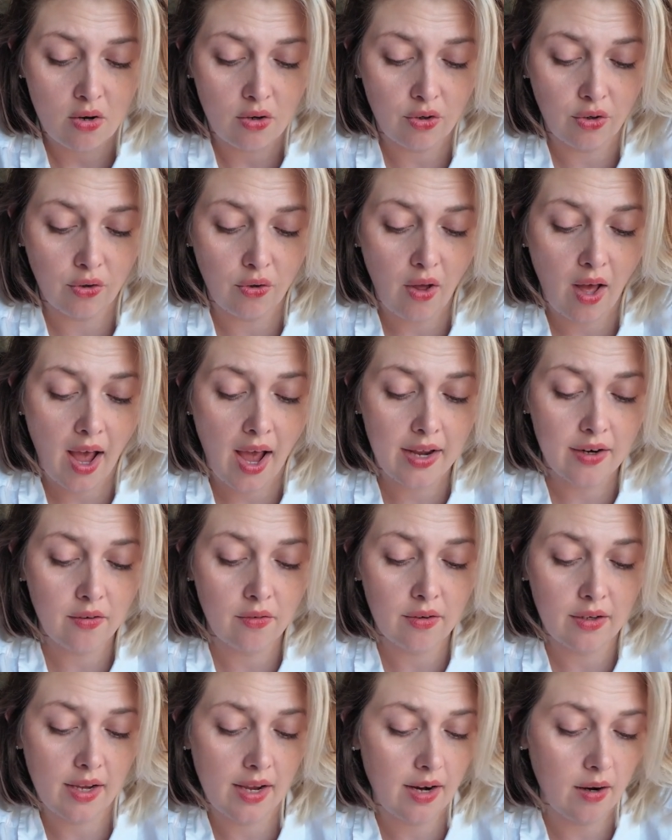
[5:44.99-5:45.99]
Girl, I
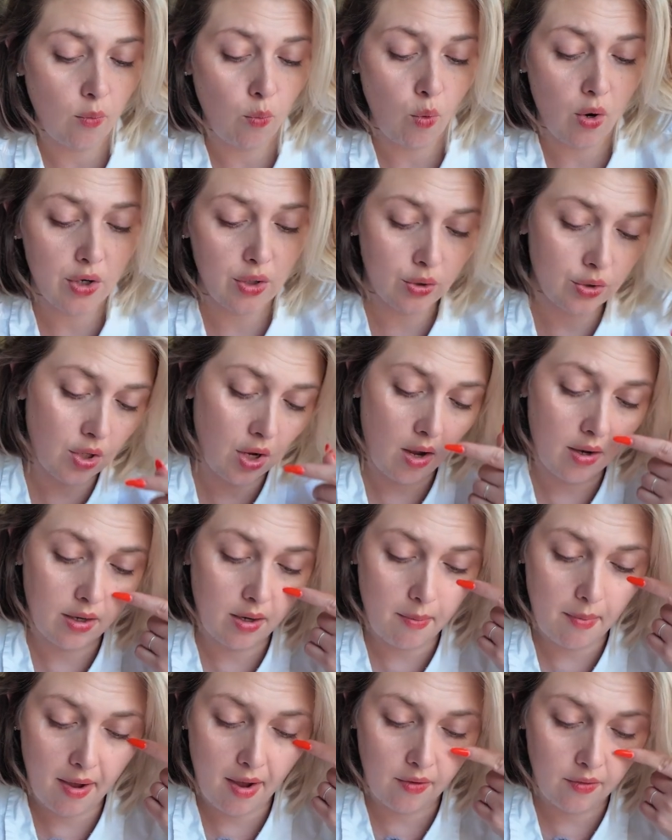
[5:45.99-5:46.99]
don't care what you're
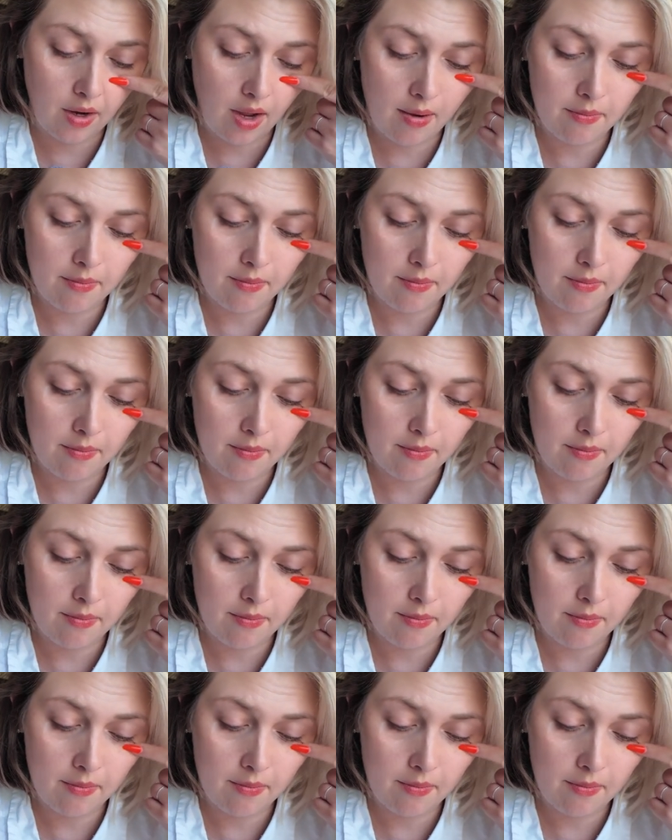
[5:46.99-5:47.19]
talking about.